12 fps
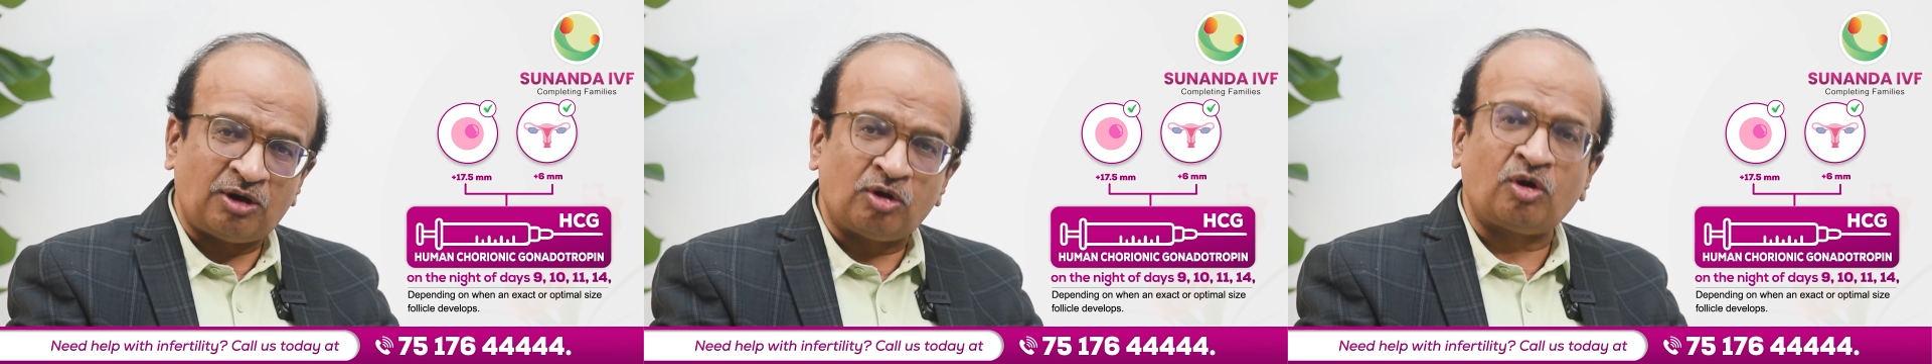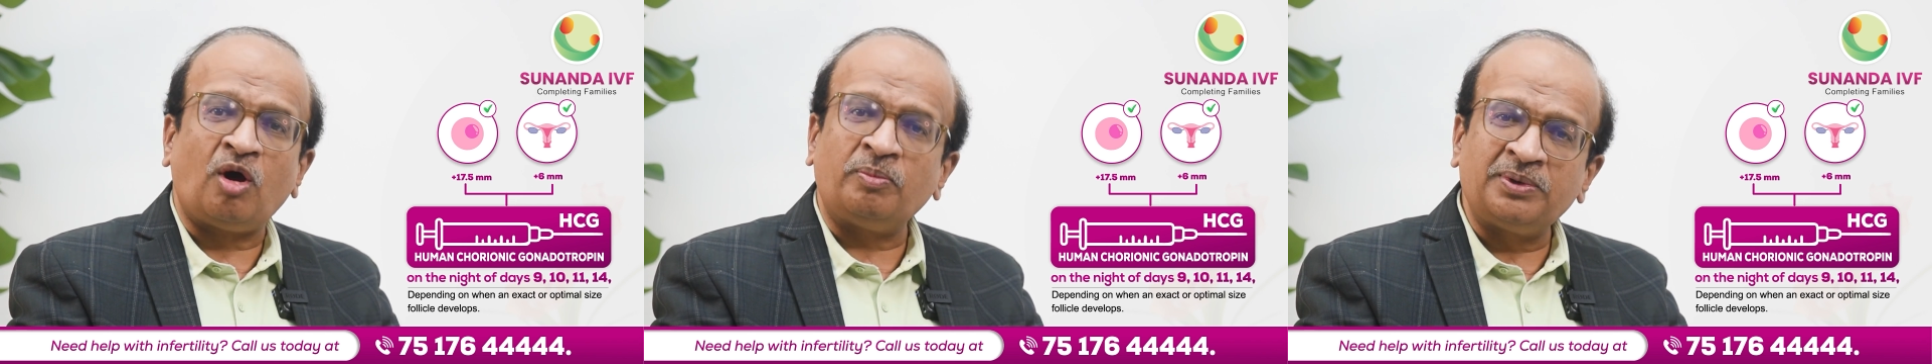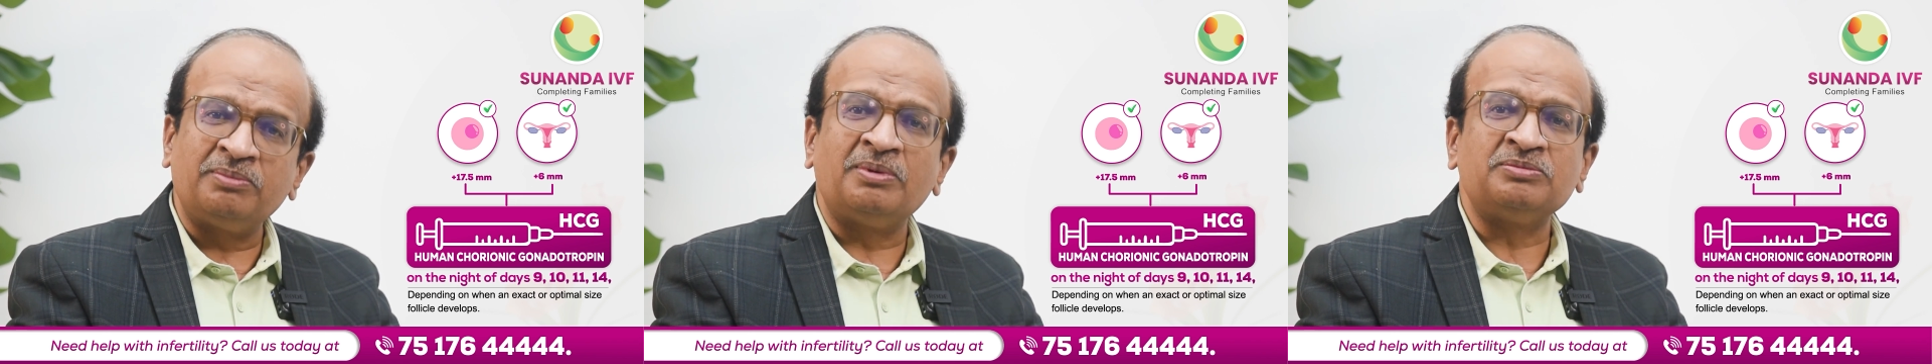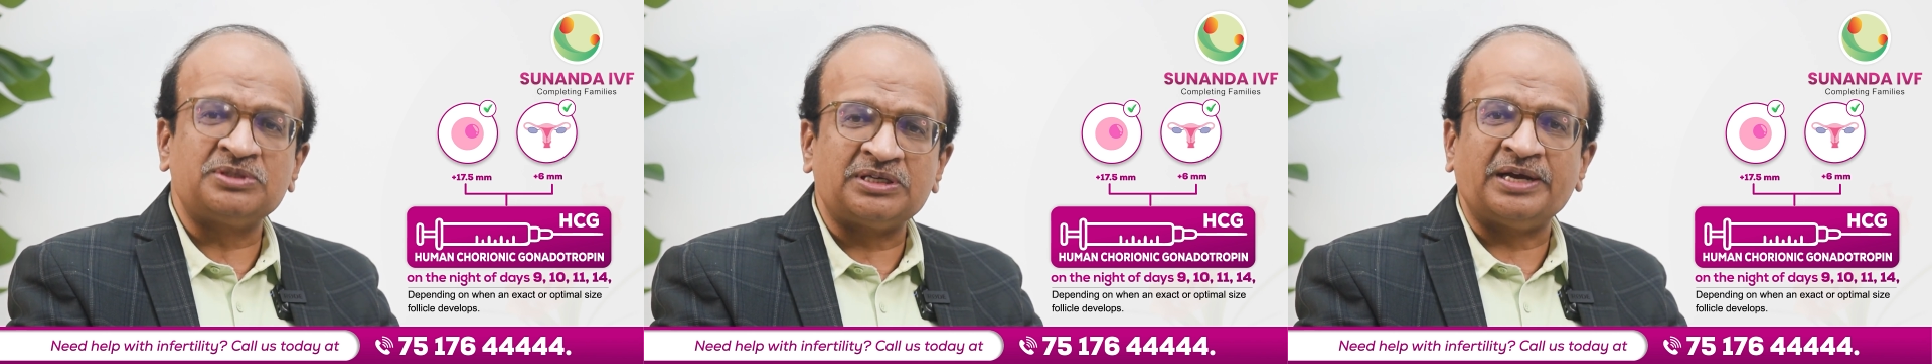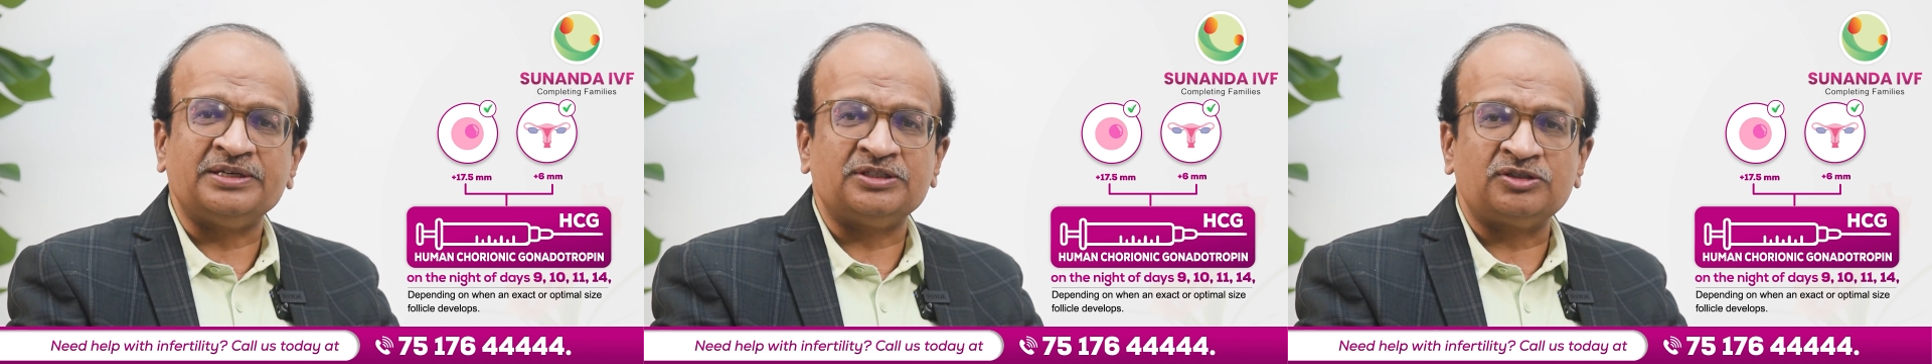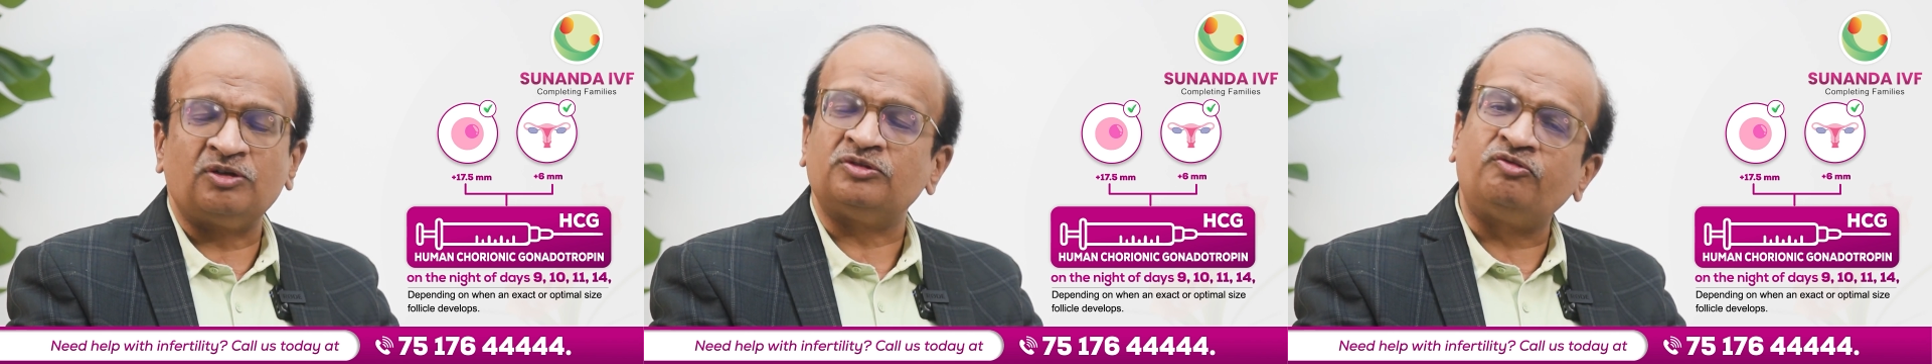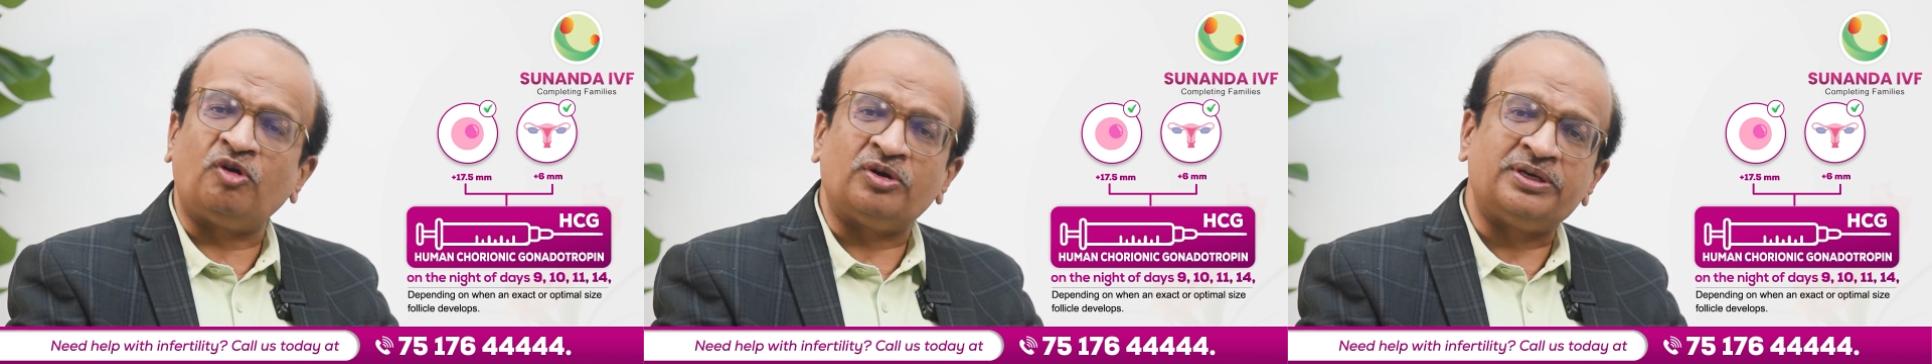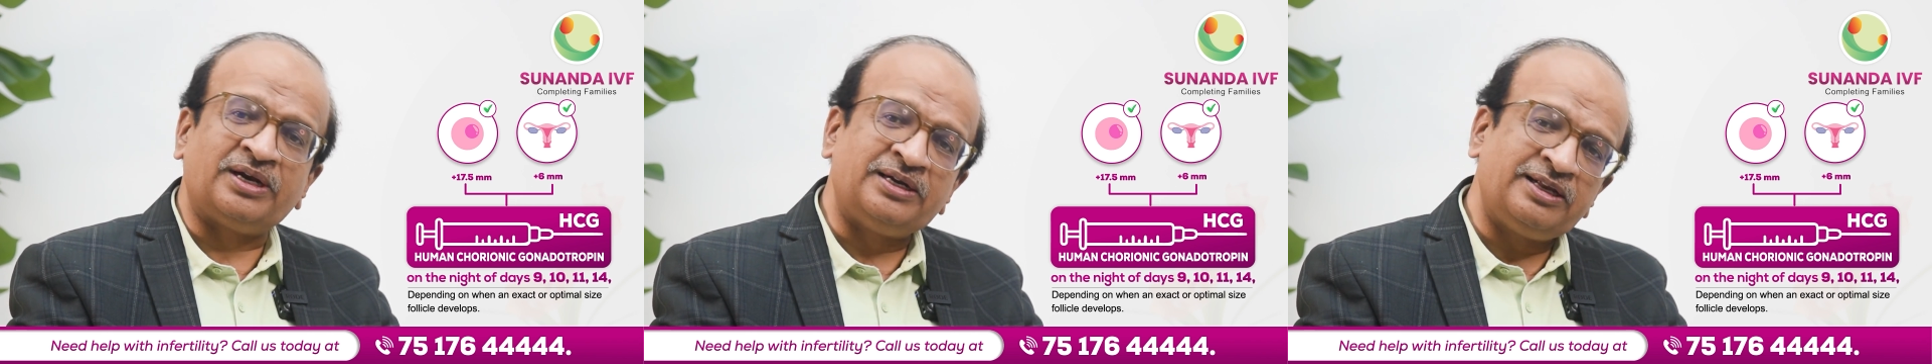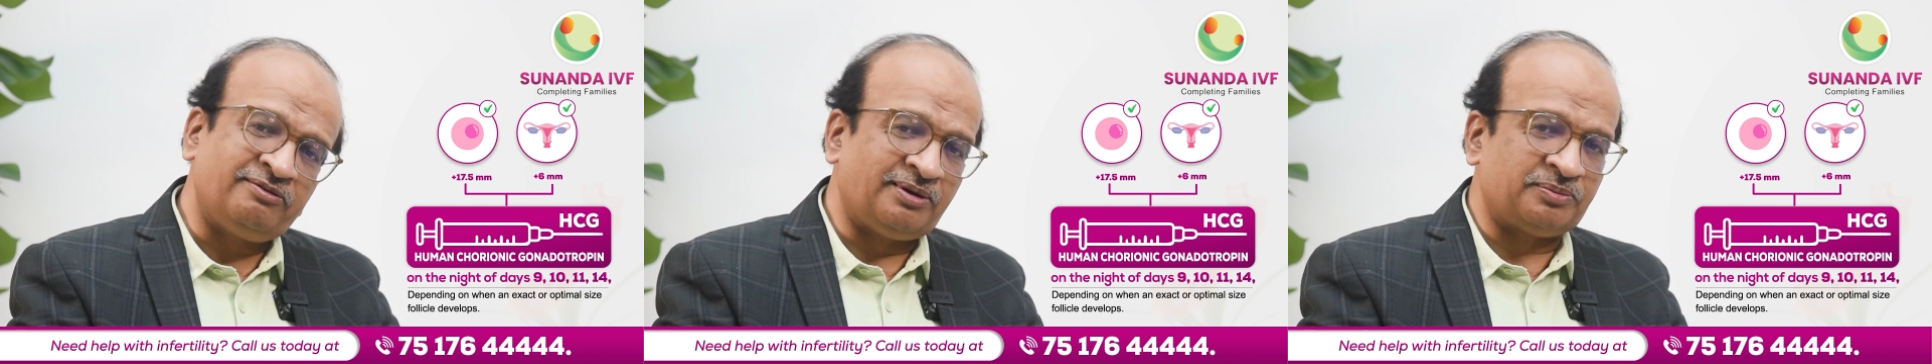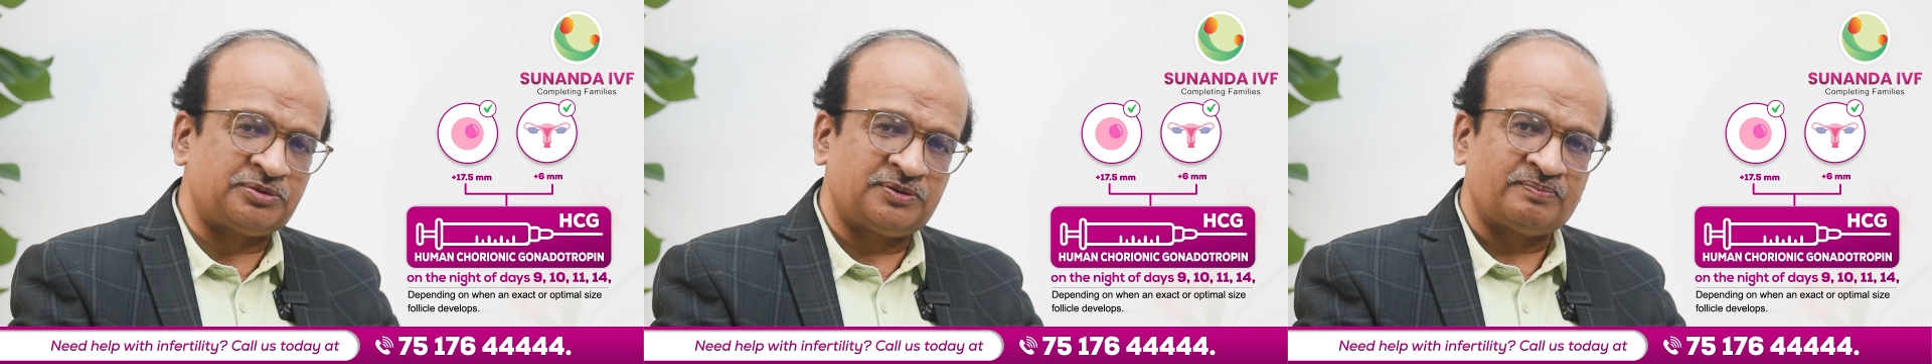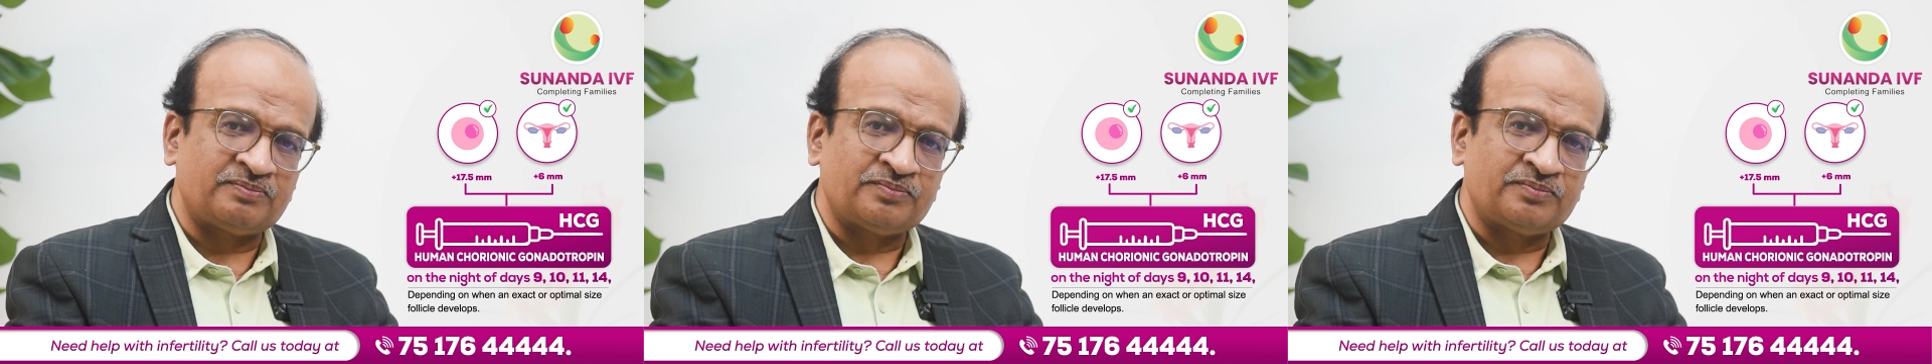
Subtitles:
or optimum size of the follicle develops.